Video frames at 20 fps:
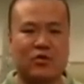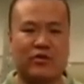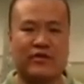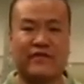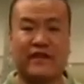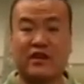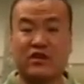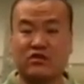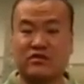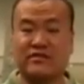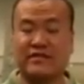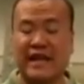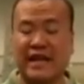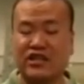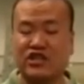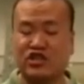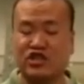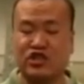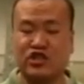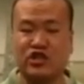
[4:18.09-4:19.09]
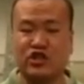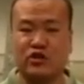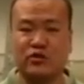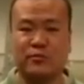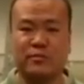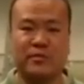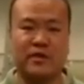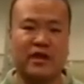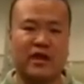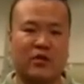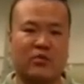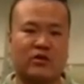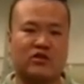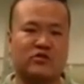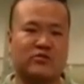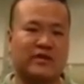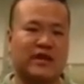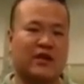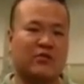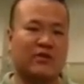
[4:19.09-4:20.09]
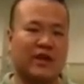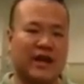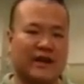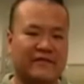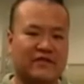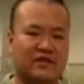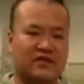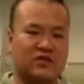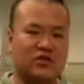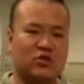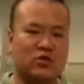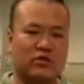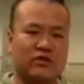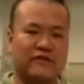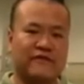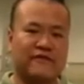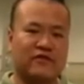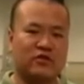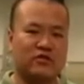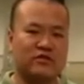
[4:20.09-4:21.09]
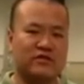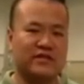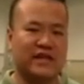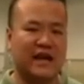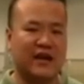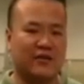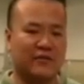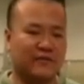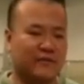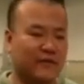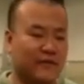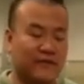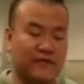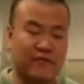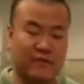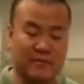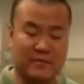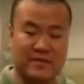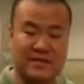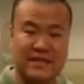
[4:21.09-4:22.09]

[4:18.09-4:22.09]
we've entered stage 2, in which now we have to cool the foods down from